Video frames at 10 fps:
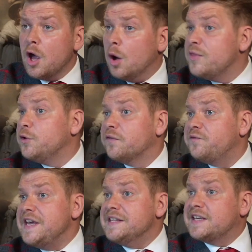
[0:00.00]
With your
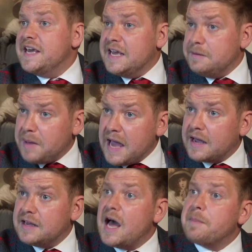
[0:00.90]
feet kicking
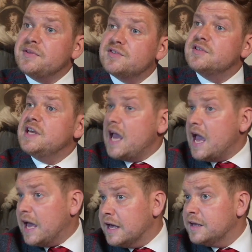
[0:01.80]
back and up into the air,